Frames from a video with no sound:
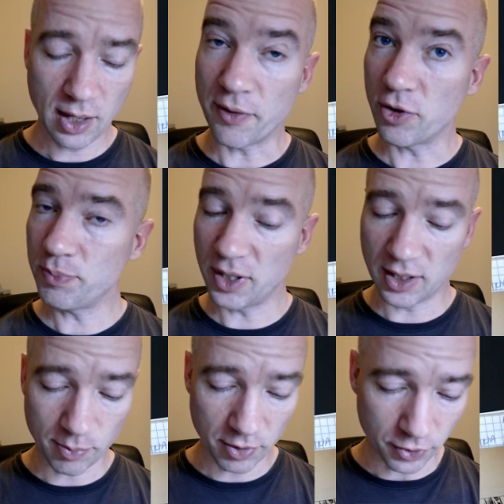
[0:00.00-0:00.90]
I've not been
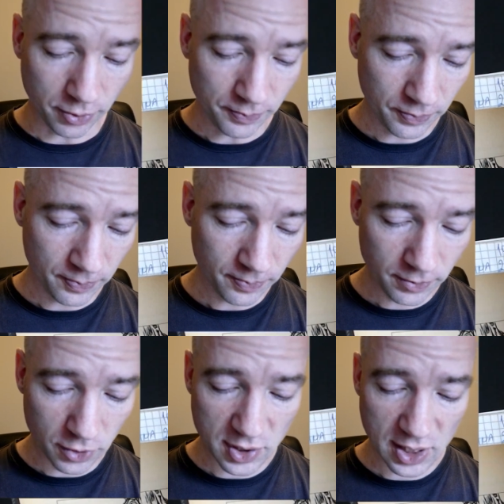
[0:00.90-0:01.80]
there before.
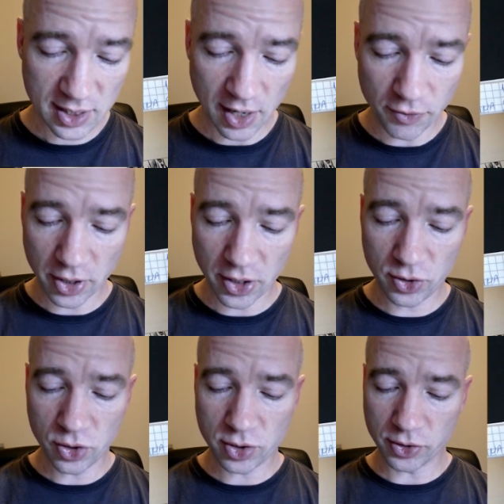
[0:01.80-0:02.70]
You see several
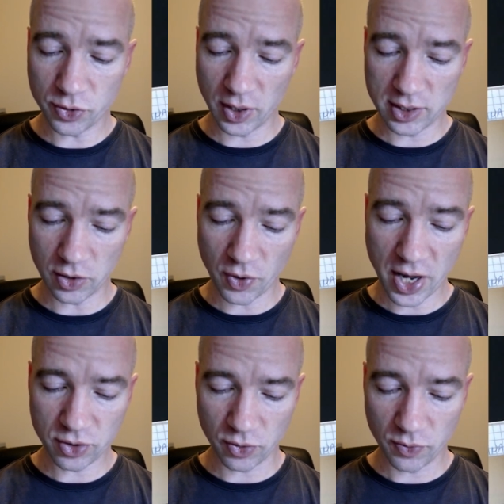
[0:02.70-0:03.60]
unusual trees
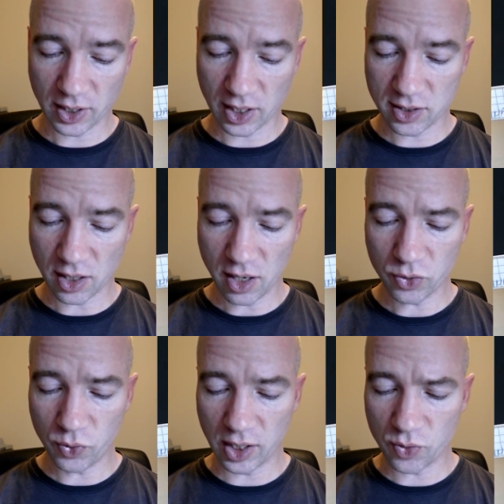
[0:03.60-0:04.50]
around you. They are dark
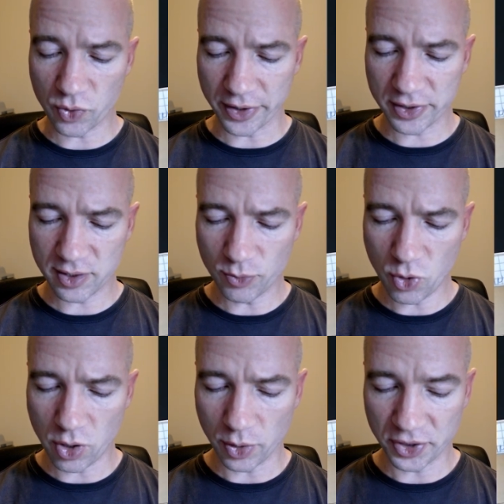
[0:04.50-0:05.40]
green and rather
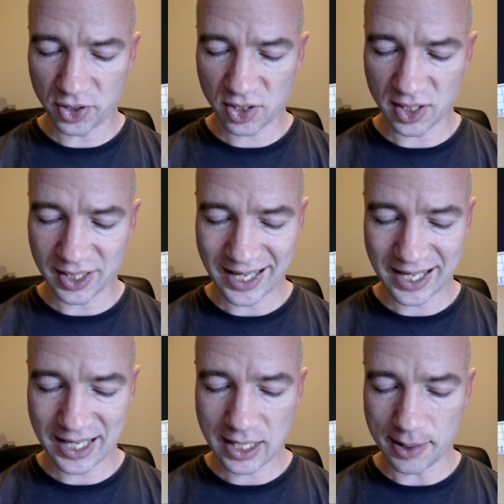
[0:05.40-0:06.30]
small, with
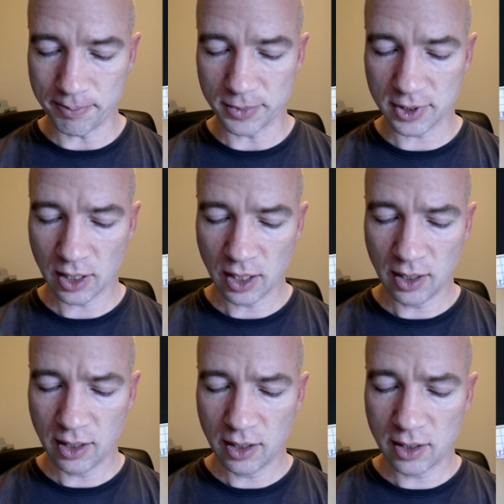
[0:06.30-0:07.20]
snaky limbs.
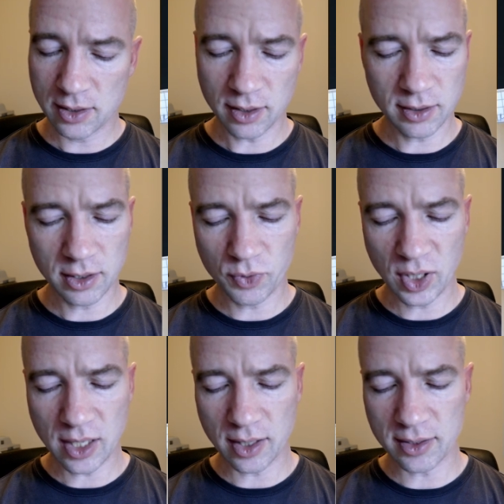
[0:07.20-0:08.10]
Suddenly you
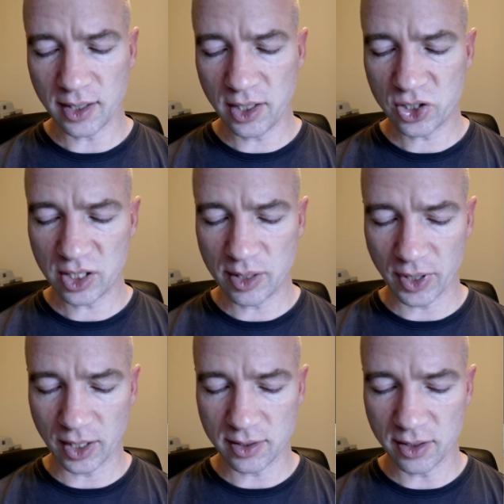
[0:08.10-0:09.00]
realize that each limb
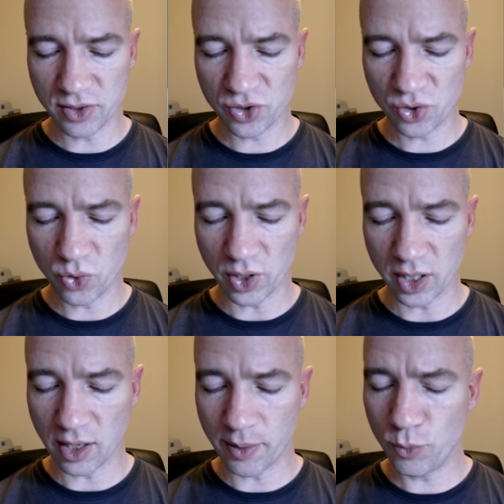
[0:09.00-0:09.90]
ends in a sword
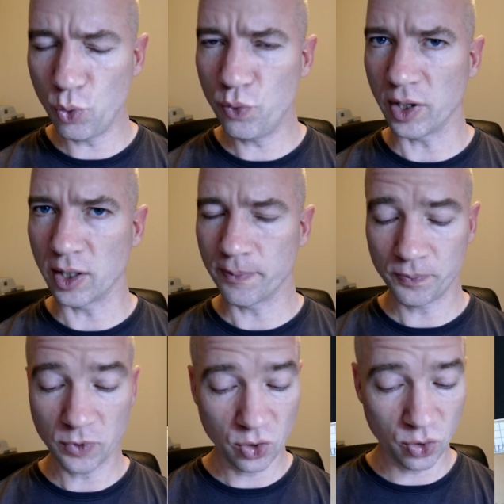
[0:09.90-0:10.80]
and they are moving.
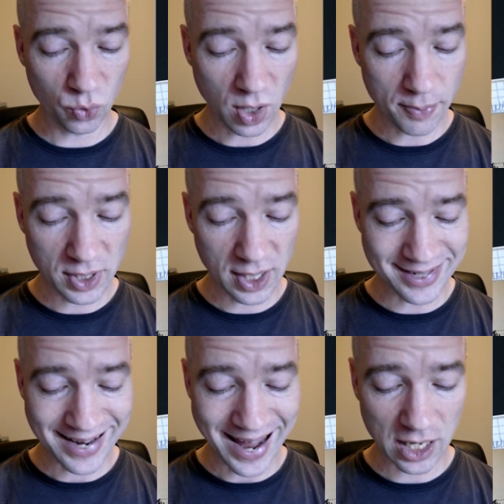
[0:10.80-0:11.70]
You are being
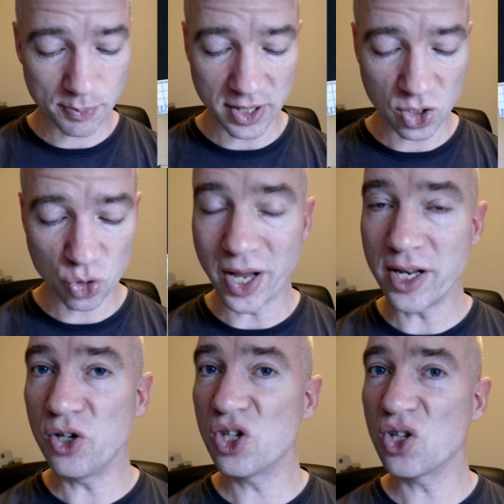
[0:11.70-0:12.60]
attacked by the
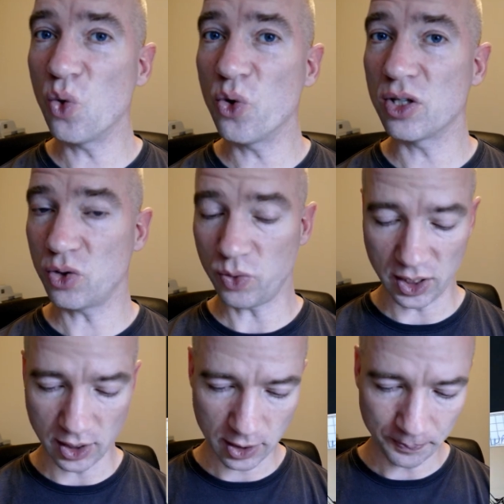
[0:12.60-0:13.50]
dreaded sword
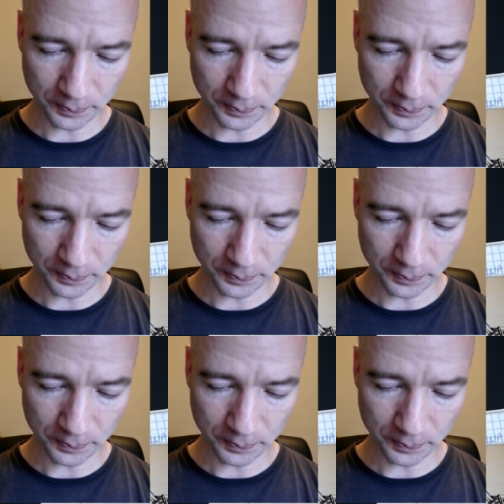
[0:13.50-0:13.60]
trees.